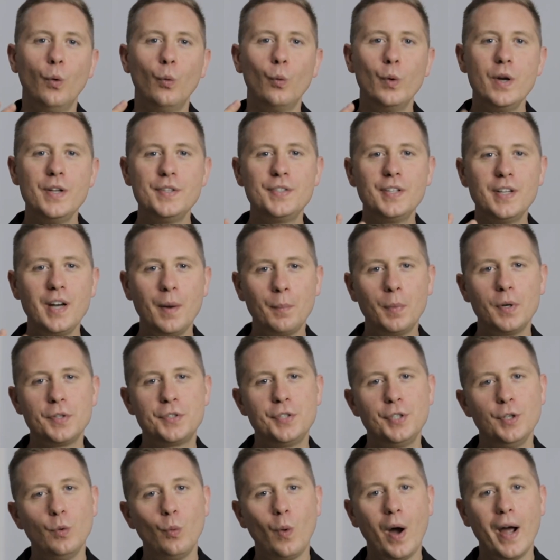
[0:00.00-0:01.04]
Reason number
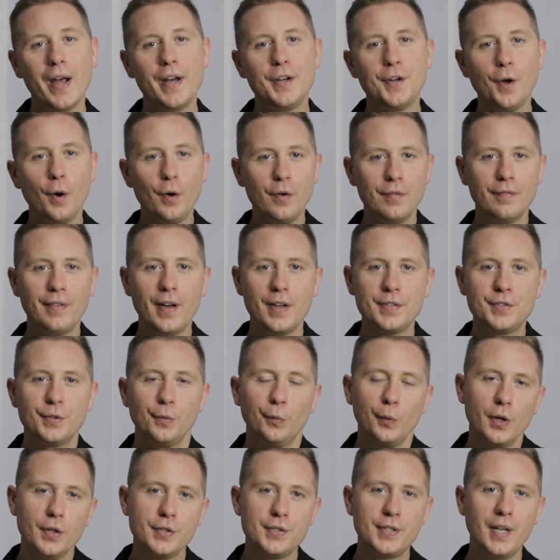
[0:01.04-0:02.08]
2 why I don't invest
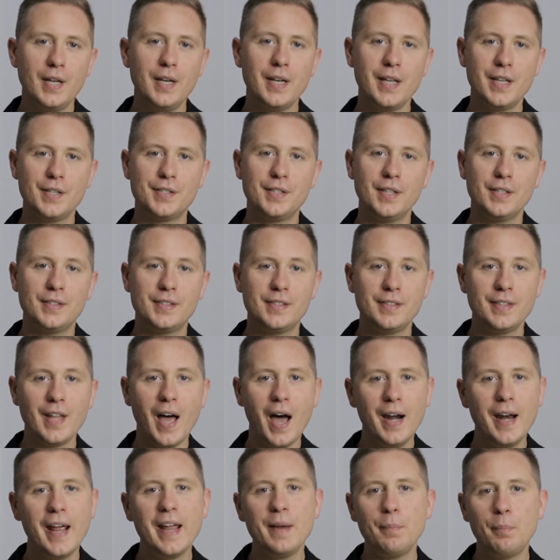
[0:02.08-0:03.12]
in real estate is it's
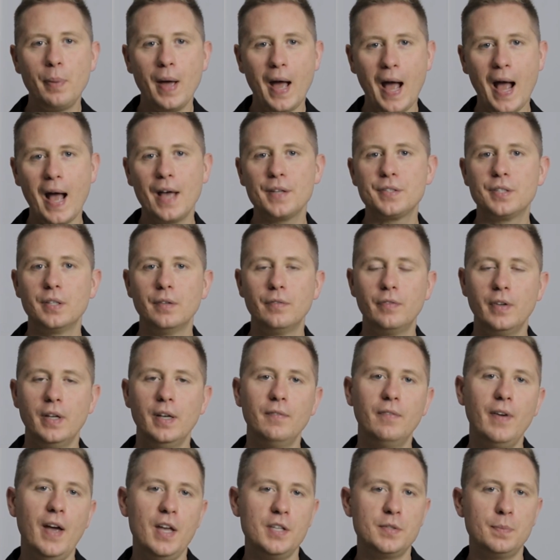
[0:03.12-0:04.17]
not a passive
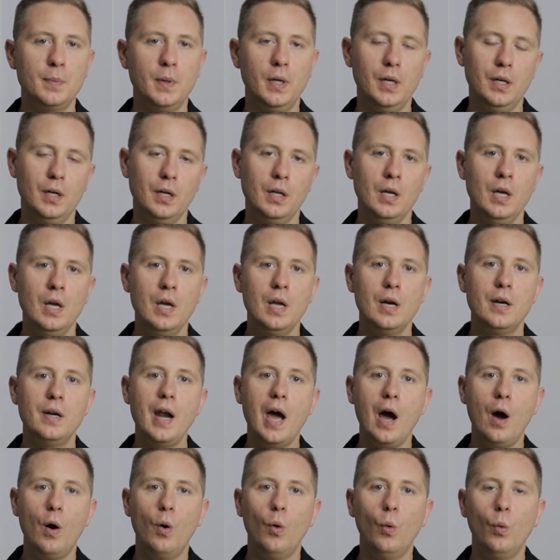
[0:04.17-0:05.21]
investment.
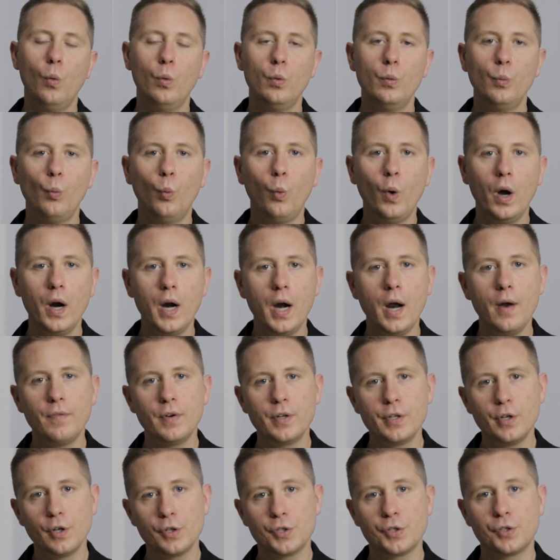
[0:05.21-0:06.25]
Now,
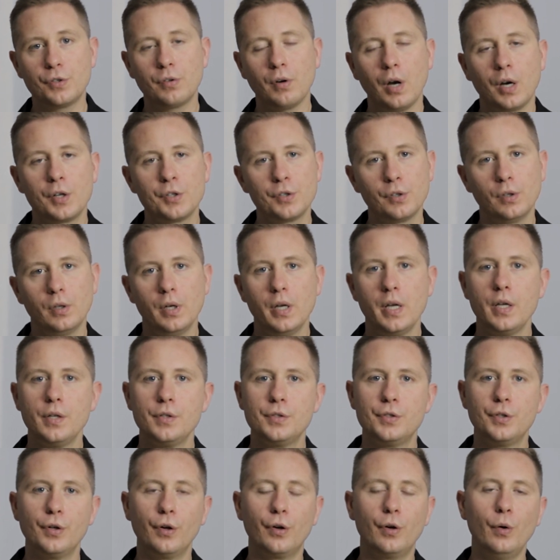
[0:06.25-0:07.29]
whatever your structure
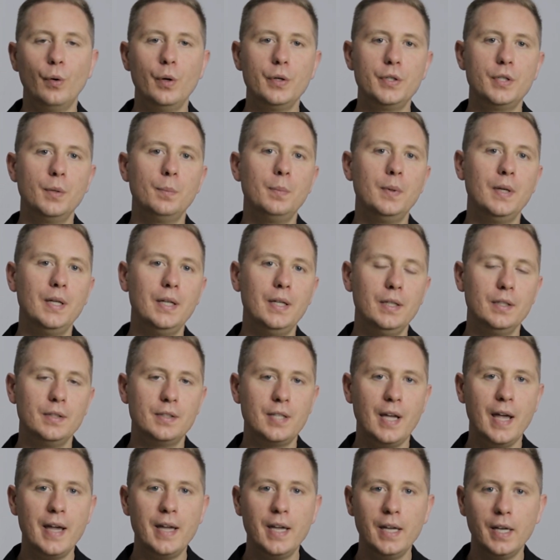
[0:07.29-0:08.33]
is, you're going to be
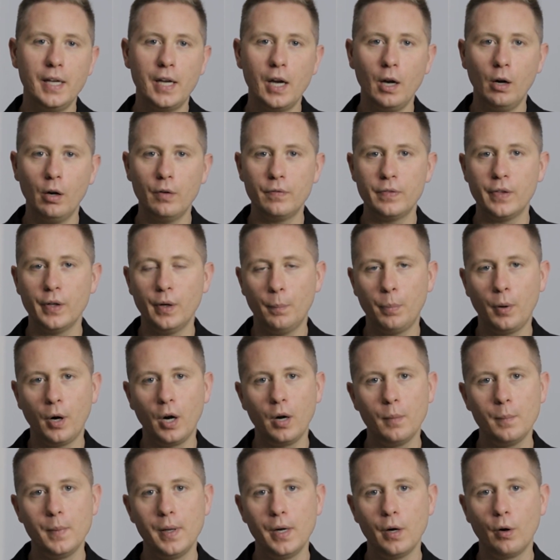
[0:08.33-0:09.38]
taking care of the
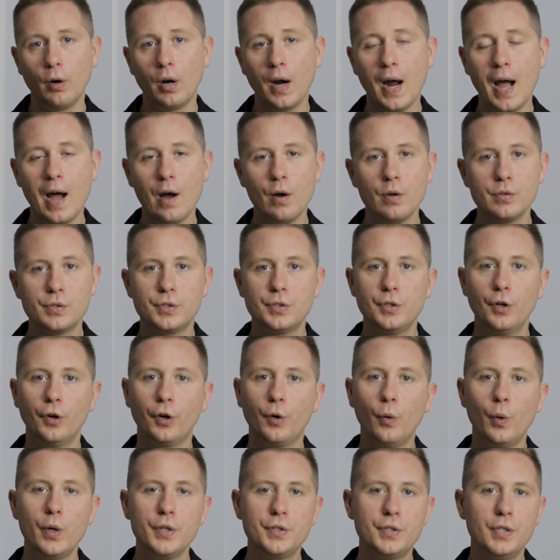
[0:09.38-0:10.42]
apartment or house. You're
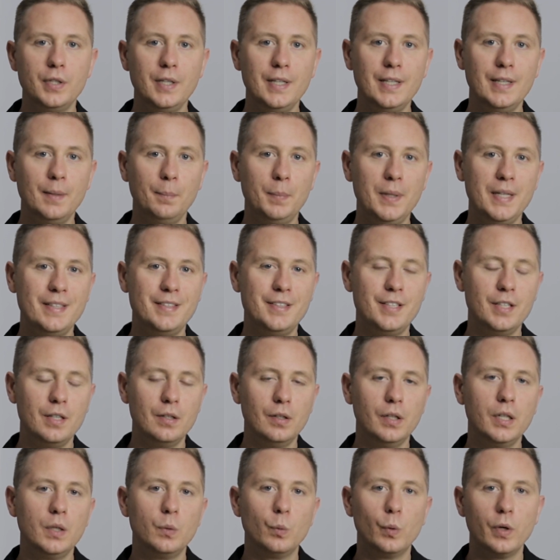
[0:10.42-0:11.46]
going to need to be
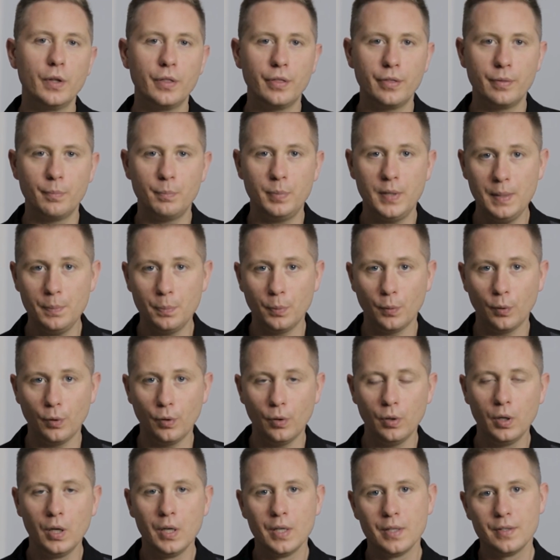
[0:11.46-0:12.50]
dealing with
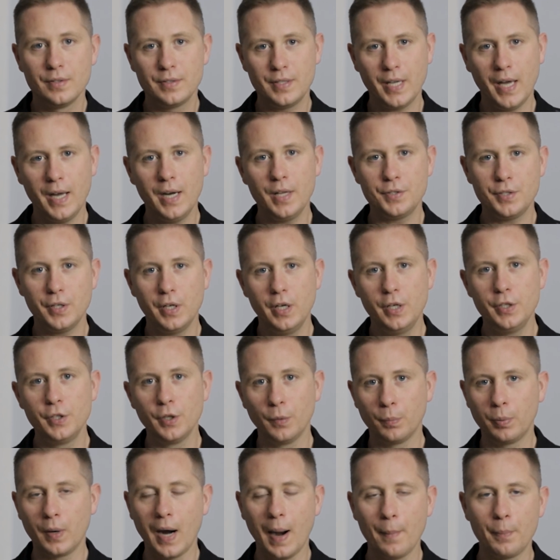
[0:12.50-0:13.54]
people, tenants in
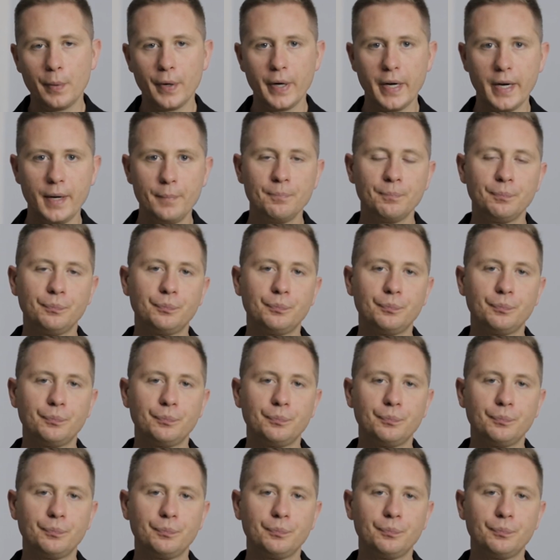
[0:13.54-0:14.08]
your property.